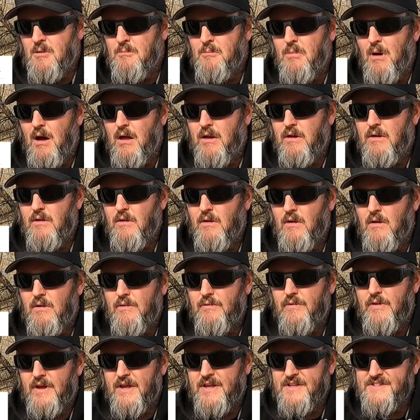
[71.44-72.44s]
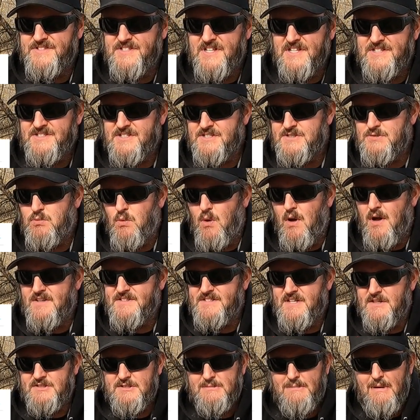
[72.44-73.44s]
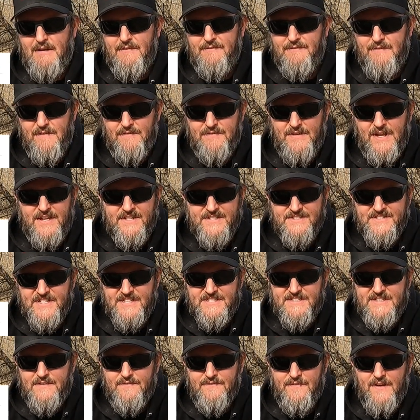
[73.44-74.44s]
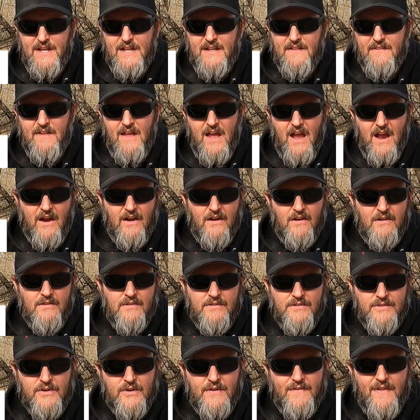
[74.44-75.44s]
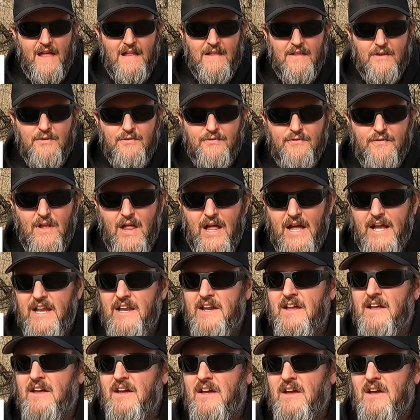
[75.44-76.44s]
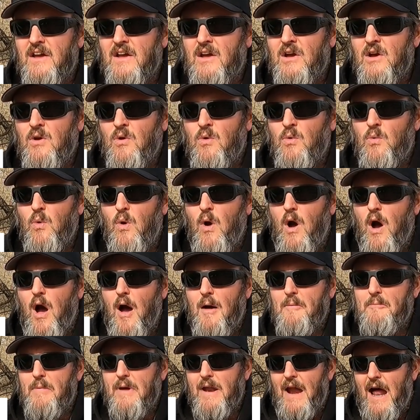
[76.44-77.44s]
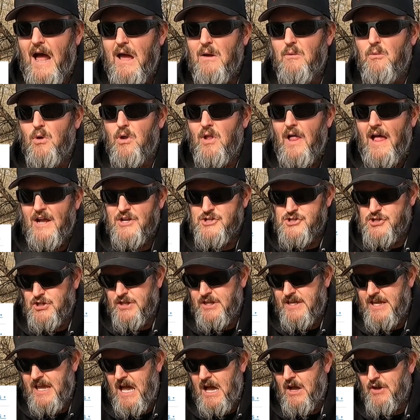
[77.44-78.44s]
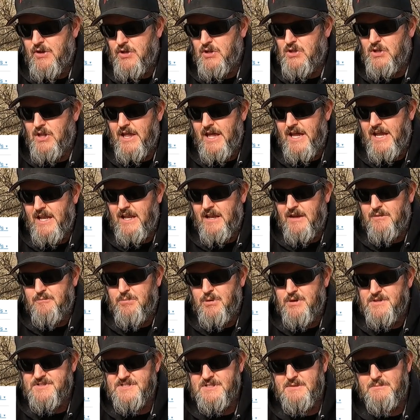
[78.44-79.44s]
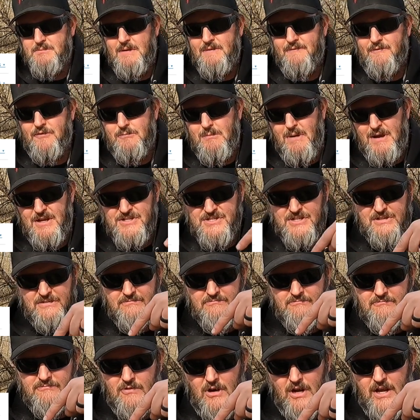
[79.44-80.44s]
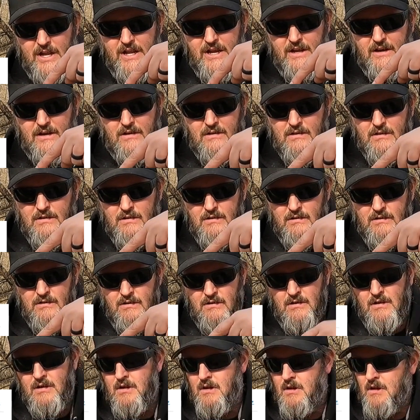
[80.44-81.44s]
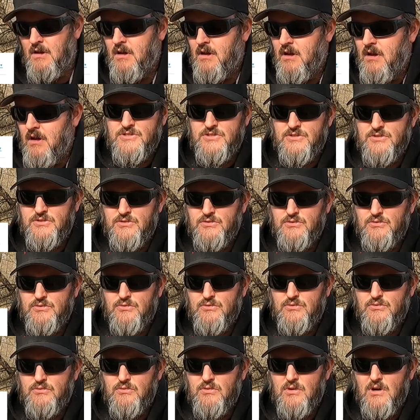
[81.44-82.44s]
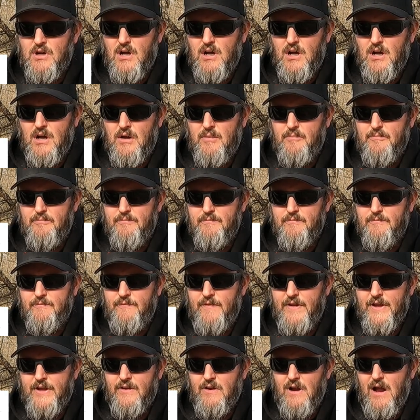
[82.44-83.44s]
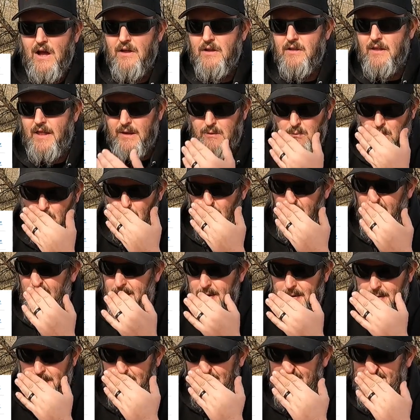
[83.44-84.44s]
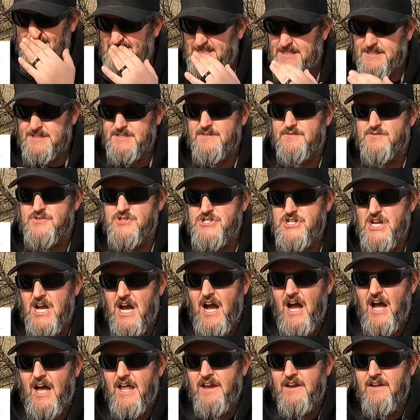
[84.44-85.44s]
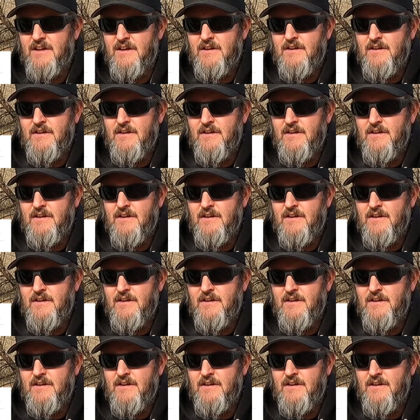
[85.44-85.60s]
but the consensus was I was about 50 to 60 feet in the air during that little flight. But I will actually calculate and put some information right here to figure out like what distance of shot